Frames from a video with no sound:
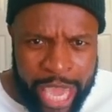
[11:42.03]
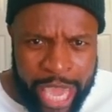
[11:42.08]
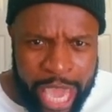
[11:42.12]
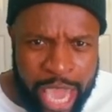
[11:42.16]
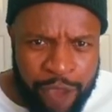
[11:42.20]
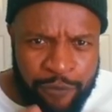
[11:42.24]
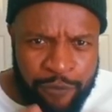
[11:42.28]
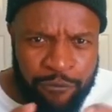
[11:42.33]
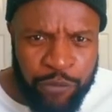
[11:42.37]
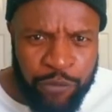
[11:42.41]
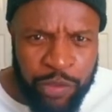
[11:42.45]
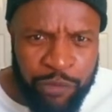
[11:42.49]

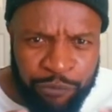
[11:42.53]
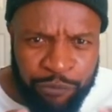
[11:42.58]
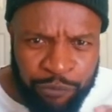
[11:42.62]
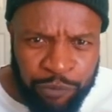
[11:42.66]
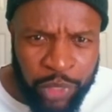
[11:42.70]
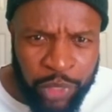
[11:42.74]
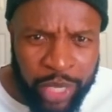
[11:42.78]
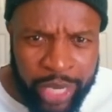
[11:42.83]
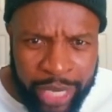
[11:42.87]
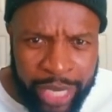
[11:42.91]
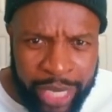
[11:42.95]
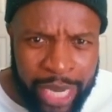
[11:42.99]
Every
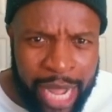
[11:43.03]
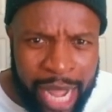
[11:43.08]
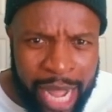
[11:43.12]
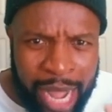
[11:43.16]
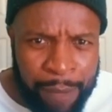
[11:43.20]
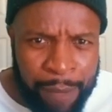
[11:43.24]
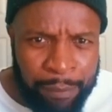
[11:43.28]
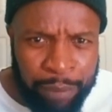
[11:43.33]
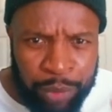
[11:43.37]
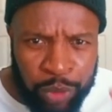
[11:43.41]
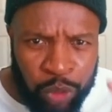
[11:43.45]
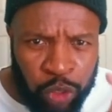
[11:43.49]
fucking
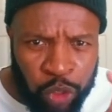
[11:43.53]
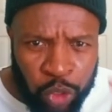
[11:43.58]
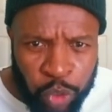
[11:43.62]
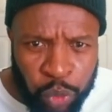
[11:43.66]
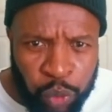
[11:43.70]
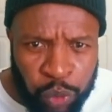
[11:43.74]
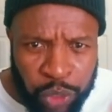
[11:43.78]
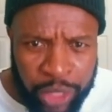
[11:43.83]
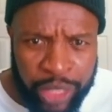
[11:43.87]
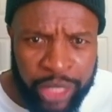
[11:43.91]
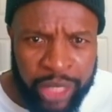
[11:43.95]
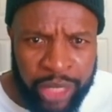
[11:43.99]

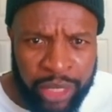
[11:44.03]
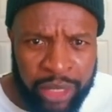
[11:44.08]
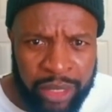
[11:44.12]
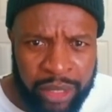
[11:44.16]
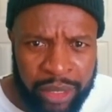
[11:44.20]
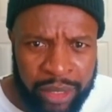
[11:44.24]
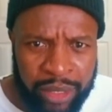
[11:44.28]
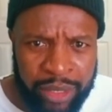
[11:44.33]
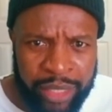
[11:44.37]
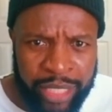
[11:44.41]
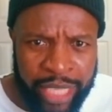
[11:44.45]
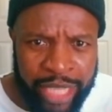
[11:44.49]
opportunity
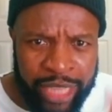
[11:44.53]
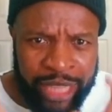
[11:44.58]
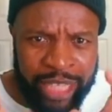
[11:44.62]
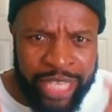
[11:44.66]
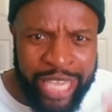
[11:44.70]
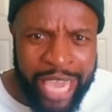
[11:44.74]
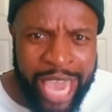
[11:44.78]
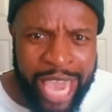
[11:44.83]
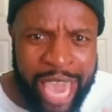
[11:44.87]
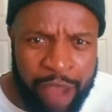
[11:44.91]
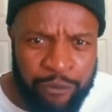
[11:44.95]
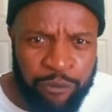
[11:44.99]
that
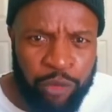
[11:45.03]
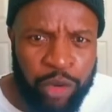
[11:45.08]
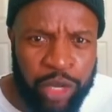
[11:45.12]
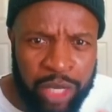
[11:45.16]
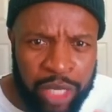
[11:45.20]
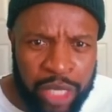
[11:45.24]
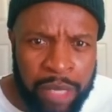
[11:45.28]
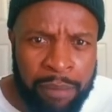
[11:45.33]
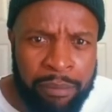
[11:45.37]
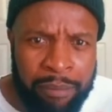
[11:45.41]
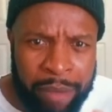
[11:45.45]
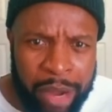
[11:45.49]
the
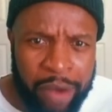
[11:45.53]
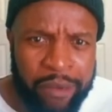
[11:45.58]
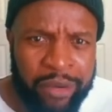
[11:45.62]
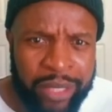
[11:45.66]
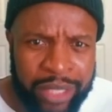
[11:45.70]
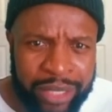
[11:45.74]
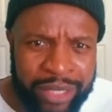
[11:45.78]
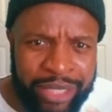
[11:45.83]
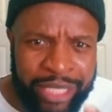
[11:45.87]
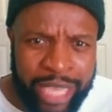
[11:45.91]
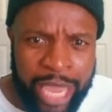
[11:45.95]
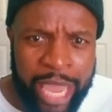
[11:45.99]
African
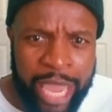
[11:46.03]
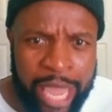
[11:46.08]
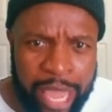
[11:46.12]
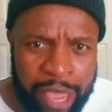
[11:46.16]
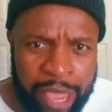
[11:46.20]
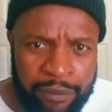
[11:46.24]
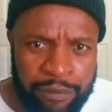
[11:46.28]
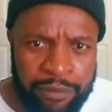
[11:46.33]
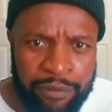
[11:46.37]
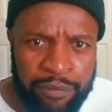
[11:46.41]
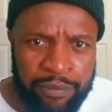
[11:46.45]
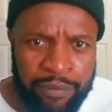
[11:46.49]
Americans
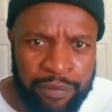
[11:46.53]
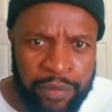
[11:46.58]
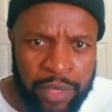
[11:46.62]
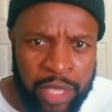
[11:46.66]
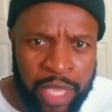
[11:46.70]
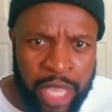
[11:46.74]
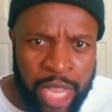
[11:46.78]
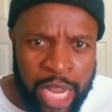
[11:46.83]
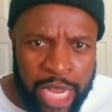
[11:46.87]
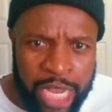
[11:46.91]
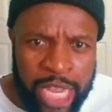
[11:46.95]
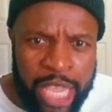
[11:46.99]
have,
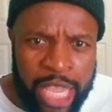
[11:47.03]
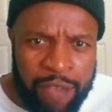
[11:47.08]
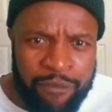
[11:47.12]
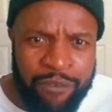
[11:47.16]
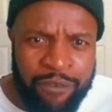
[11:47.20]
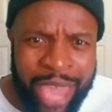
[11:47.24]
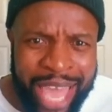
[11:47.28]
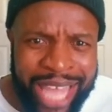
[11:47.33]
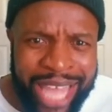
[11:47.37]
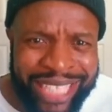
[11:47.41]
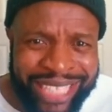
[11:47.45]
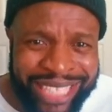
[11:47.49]
they have
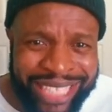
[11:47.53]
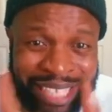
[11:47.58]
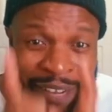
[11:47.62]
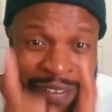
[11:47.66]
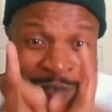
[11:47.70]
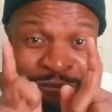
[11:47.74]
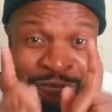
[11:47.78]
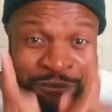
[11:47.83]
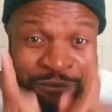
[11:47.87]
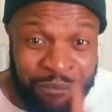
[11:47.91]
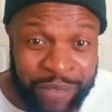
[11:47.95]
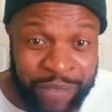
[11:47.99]
had to
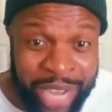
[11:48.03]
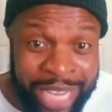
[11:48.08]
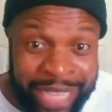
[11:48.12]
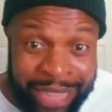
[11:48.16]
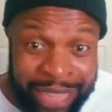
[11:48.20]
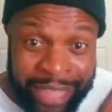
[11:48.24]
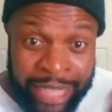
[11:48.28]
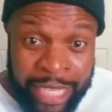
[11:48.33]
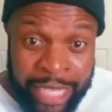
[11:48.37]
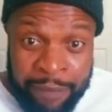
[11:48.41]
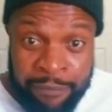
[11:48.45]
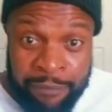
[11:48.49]
fight
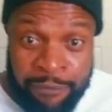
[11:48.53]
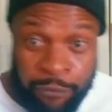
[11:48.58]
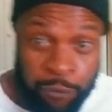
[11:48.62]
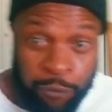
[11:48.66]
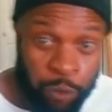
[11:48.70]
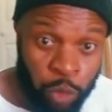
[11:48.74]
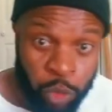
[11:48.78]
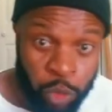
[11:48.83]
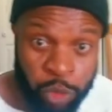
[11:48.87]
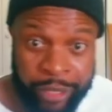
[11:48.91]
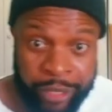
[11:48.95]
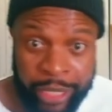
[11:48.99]
them
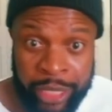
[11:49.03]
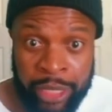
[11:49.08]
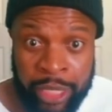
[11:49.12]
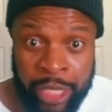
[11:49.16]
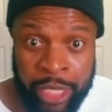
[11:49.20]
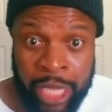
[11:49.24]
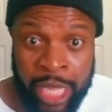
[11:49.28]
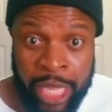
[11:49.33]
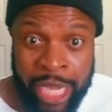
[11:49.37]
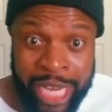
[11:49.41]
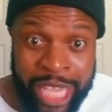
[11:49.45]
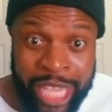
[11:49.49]
for it.
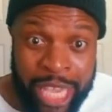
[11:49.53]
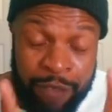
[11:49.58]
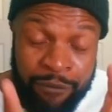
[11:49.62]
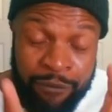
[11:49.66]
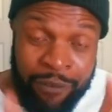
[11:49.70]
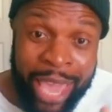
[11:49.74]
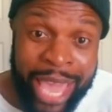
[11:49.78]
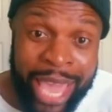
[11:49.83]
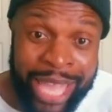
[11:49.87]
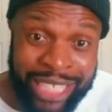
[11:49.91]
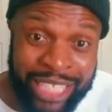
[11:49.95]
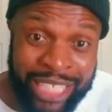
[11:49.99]
They have
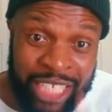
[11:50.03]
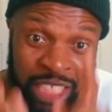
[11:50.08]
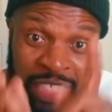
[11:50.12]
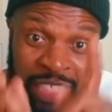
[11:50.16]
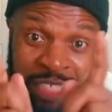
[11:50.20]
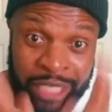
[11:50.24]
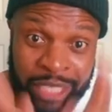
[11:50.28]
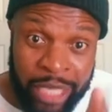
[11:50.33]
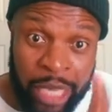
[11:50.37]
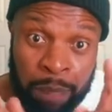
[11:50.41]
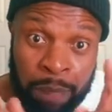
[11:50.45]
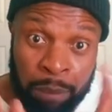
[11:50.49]
had to
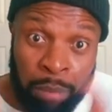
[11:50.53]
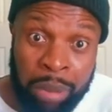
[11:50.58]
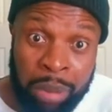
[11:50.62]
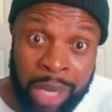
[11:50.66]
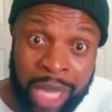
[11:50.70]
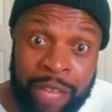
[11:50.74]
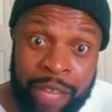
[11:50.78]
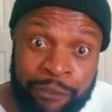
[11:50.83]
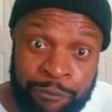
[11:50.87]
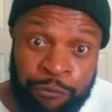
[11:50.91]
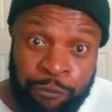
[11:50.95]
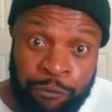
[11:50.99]
shed
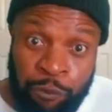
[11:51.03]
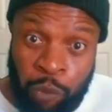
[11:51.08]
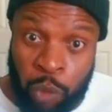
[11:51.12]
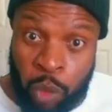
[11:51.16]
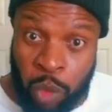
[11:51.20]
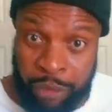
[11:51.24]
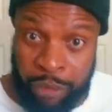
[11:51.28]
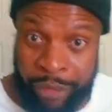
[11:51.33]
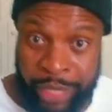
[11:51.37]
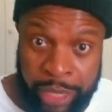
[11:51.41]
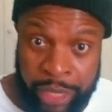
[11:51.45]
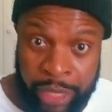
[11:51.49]
blood
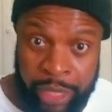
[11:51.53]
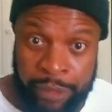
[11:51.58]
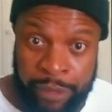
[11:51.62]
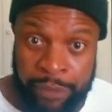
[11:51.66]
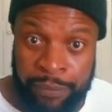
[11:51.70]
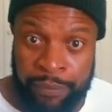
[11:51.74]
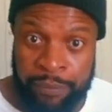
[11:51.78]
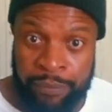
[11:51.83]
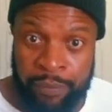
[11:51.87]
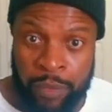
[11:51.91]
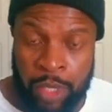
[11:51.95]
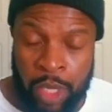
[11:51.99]
for it.
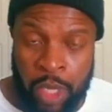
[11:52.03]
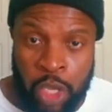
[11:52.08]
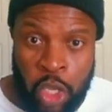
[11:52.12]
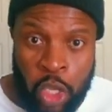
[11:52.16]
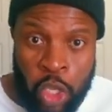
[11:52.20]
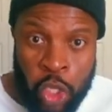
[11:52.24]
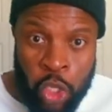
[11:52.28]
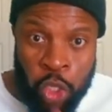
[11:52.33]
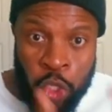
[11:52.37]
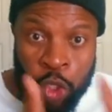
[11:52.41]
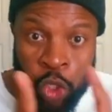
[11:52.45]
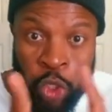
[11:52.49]

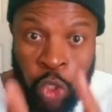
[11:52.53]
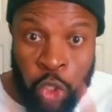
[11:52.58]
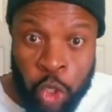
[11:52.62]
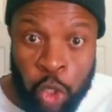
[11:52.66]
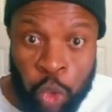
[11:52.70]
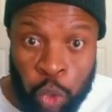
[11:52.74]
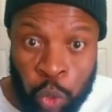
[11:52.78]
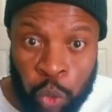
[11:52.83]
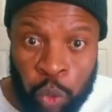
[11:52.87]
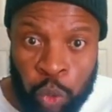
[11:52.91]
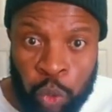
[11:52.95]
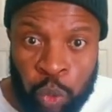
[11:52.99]

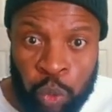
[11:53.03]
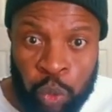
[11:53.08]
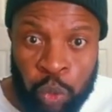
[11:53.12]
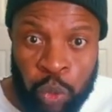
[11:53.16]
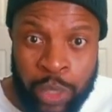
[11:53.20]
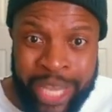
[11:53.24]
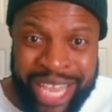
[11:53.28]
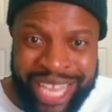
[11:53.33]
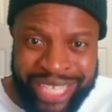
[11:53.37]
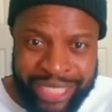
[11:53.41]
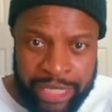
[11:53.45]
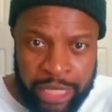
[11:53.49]
You,
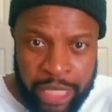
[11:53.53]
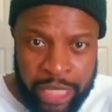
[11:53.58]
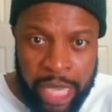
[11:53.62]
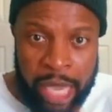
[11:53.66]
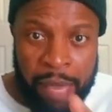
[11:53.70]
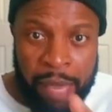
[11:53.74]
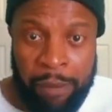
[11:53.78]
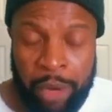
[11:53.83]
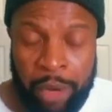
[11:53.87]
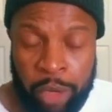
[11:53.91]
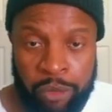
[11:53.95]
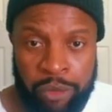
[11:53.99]
as an
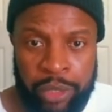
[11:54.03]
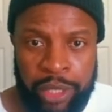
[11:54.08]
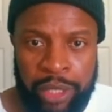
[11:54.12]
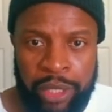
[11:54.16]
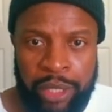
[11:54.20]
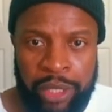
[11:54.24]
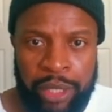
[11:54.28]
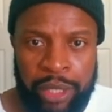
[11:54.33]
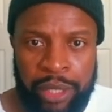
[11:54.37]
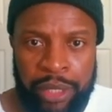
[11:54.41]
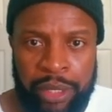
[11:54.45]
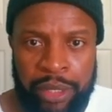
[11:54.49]
immigrant,
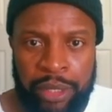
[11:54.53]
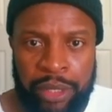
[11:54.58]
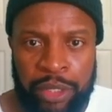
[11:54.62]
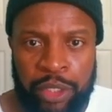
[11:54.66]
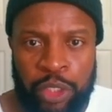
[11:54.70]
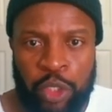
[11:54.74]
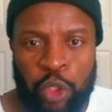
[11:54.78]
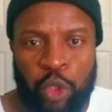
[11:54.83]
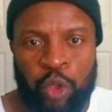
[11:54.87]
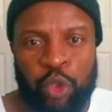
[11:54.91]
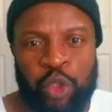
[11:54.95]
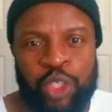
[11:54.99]

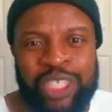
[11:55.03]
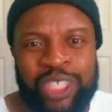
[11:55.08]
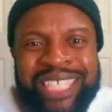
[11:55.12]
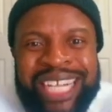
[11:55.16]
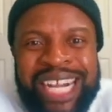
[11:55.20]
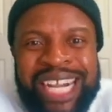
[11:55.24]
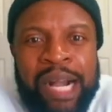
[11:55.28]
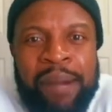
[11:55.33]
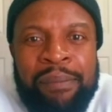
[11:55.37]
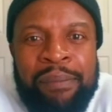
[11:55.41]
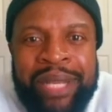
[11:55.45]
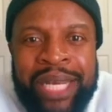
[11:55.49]
you're just
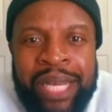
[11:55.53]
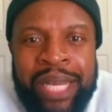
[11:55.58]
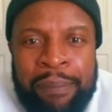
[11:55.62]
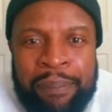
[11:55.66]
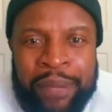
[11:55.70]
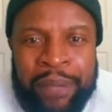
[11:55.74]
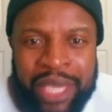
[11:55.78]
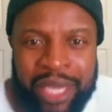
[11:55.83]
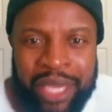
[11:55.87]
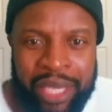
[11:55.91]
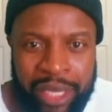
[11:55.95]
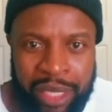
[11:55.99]
coming
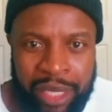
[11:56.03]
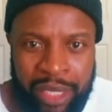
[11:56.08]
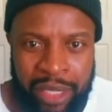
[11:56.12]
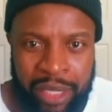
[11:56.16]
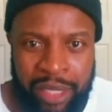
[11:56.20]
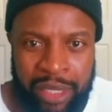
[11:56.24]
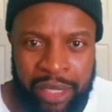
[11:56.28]
up here